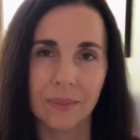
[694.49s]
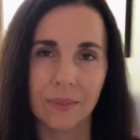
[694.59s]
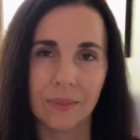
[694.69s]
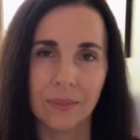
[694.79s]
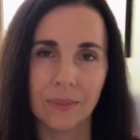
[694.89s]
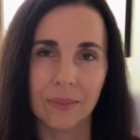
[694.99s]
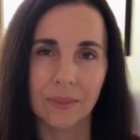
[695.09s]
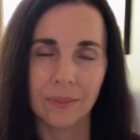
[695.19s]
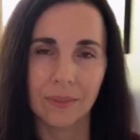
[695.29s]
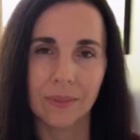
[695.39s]

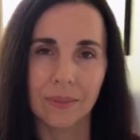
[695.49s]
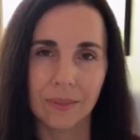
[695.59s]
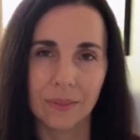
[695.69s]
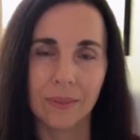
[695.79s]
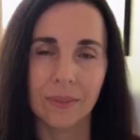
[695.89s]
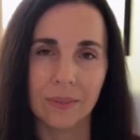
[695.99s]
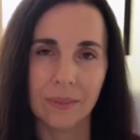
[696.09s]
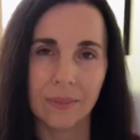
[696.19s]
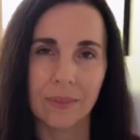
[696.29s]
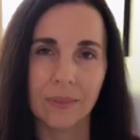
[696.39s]

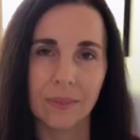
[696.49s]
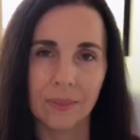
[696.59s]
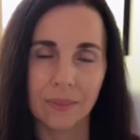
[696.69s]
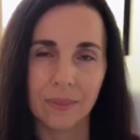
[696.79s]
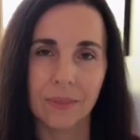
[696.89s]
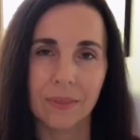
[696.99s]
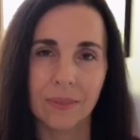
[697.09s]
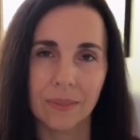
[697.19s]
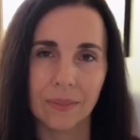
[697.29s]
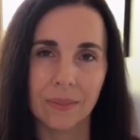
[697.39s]

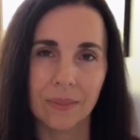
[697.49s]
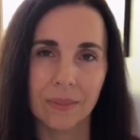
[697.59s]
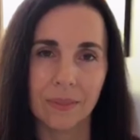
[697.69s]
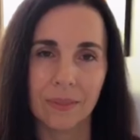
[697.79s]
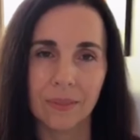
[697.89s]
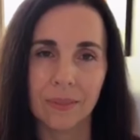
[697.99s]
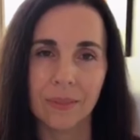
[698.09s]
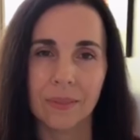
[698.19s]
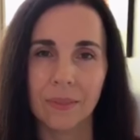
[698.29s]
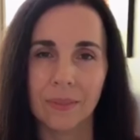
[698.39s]

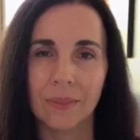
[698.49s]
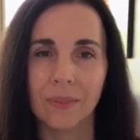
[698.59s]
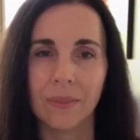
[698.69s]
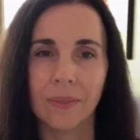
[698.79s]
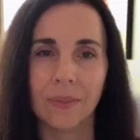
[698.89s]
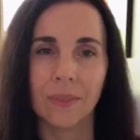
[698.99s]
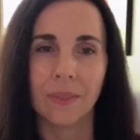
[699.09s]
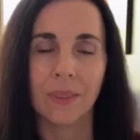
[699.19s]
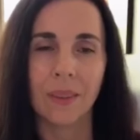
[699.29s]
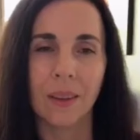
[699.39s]

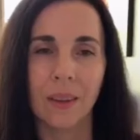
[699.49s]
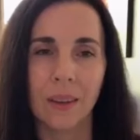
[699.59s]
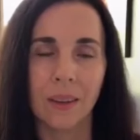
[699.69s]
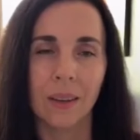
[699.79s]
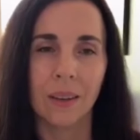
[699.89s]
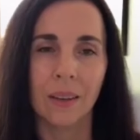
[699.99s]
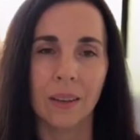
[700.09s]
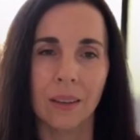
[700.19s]
The person shown says nothing.